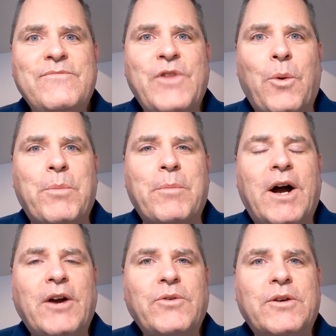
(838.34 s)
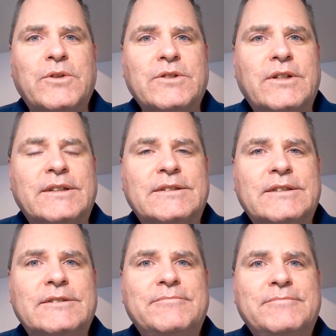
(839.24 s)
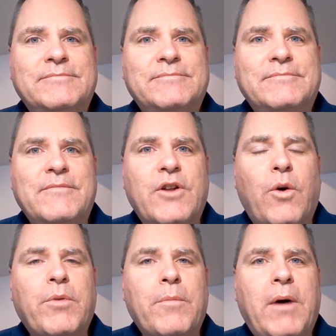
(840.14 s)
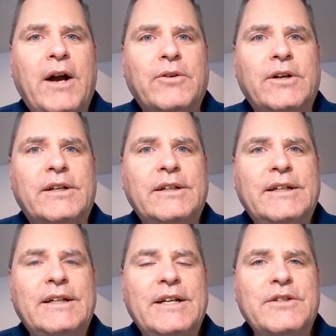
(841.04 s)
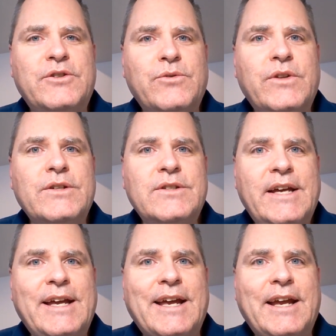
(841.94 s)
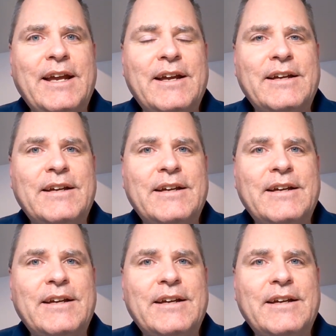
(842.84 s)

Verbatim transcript: no papyri was listed no papyri to this day